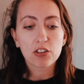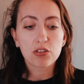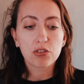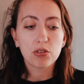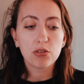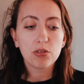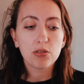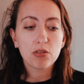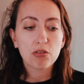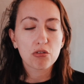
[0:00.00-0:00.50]

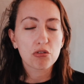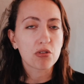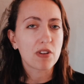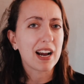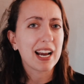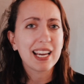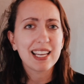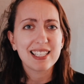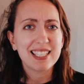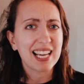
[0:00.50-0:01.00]
to
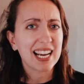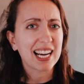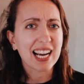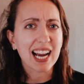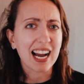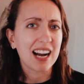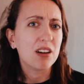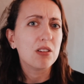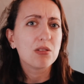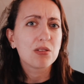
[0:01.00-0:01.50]
try a deck
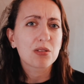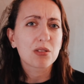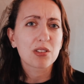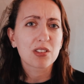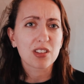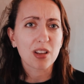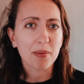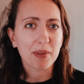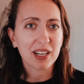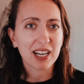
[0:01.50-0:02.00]
out or
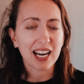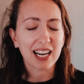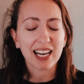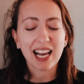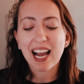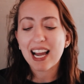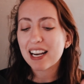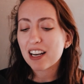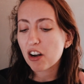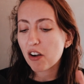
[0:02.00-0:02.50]
something, like,
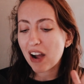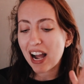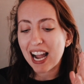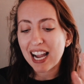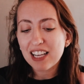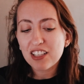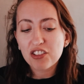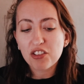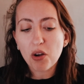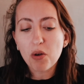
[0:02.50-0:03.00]
I don't know,
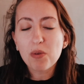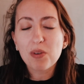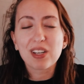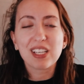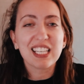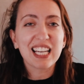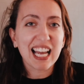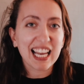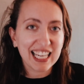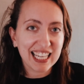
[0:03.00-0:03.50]
I don't
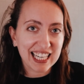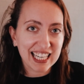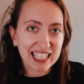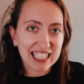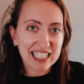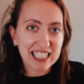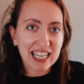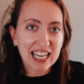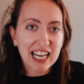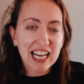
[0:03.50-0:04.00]
like
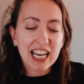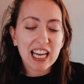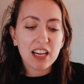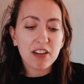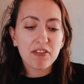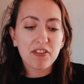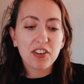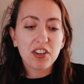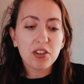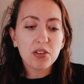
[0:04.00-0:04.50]
it.
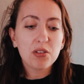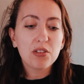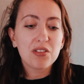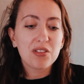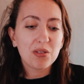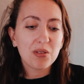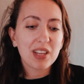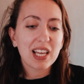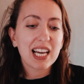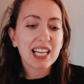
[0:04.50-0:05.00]
If you
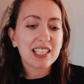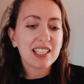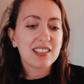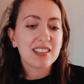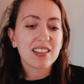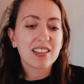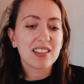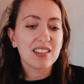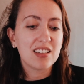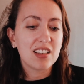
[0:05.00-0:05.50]
do that,
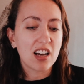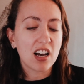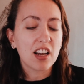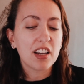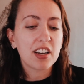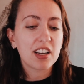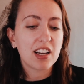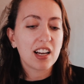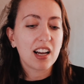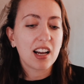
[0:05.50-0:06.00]
this is
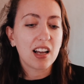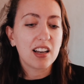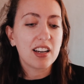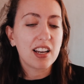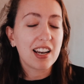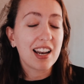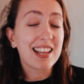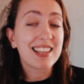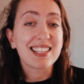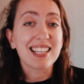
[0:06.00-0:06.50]
not an,
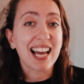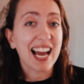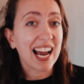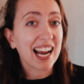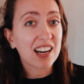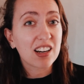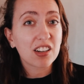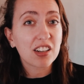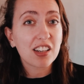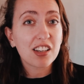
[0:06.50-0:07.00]
an
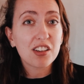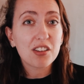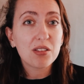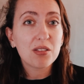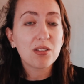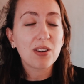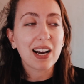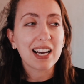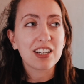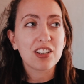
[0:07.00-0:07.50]
attack on
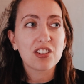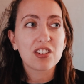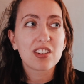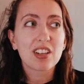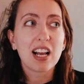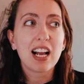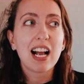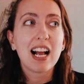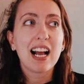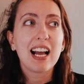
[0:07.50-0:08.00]
you. I
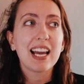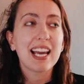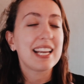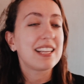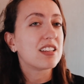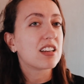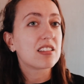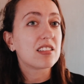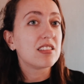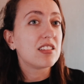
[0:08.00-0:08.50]
just,
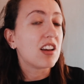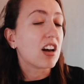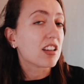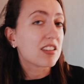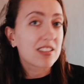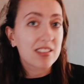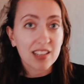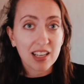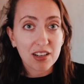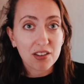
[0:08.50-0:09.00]
it does
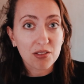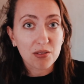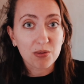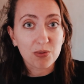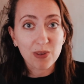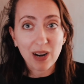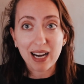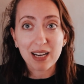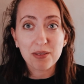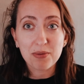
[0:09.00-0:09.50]
not sit
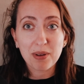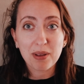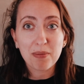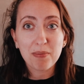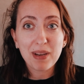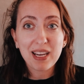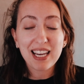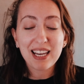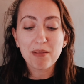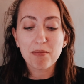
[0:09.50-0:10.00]
right with
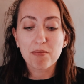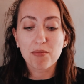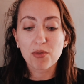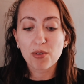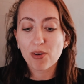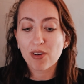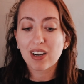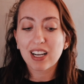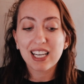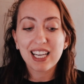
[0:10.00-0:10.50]
me.
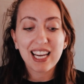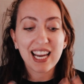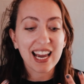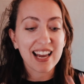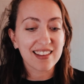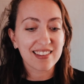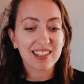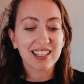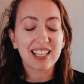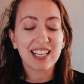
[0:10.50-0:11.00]
Morally,
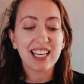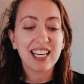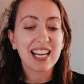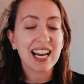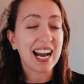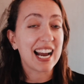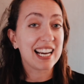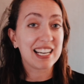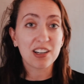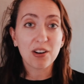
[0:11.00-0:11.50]

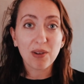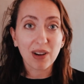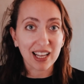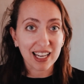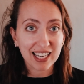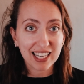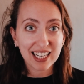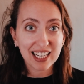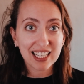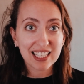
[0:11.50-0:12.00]
ethically, I don't
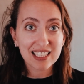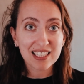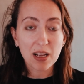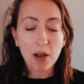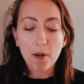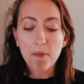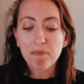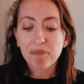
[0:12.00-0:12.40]
like it.